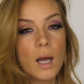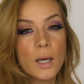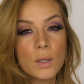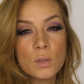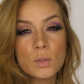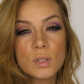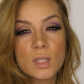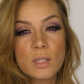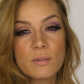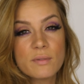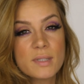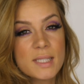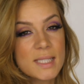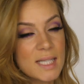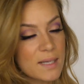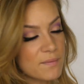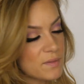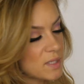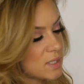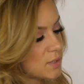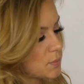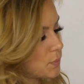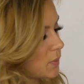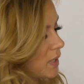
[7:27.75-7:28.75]
I also
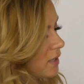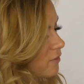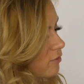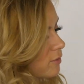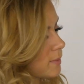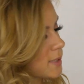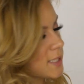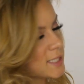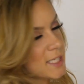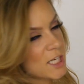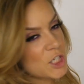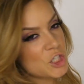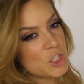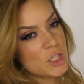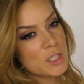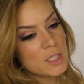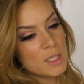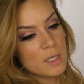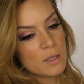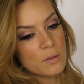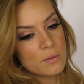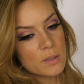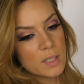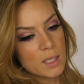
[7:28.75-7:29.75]
received this week from Natasha
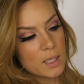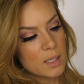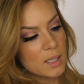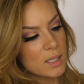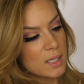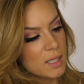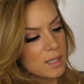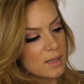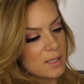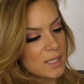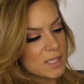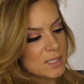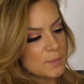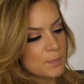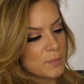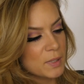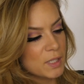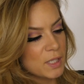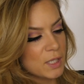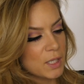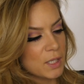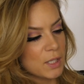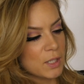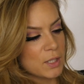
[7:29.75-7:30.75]
Denona this
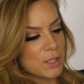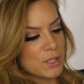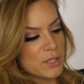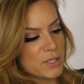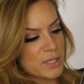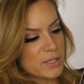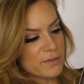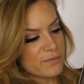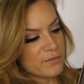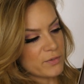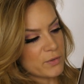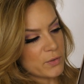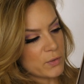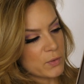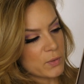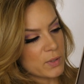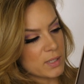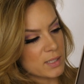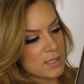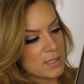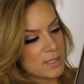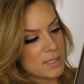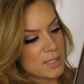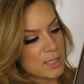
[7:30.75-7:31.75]

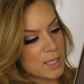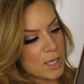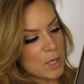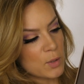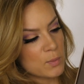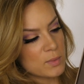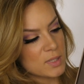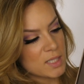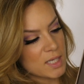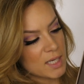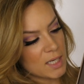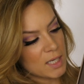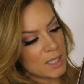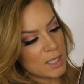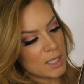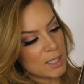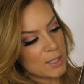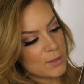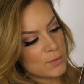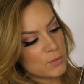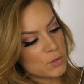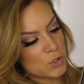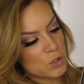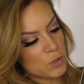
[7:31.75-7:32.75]
beautiful Sculpt and
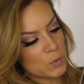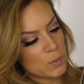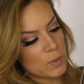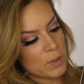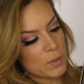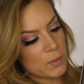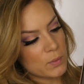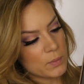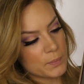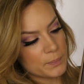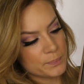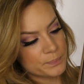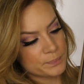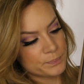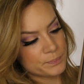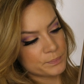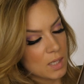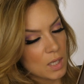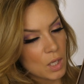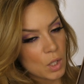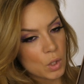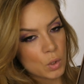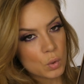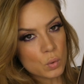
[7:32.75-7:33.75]
Glow Duo.
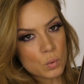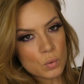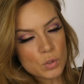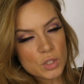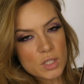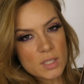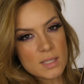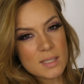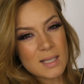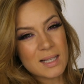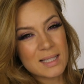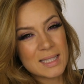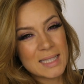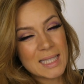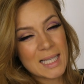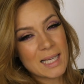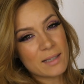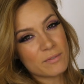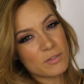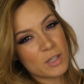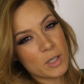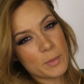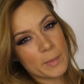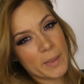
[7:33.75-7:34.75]
Gorgeous, I
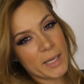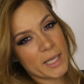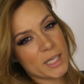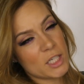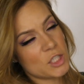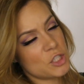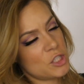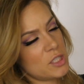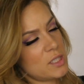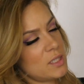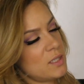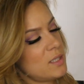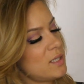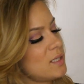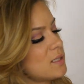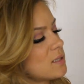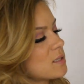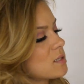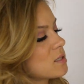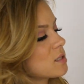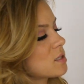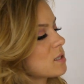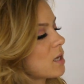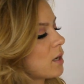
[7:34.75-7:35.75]
love her packaging, it's
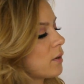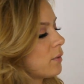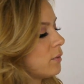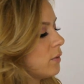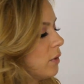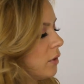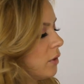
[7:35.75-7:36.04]
so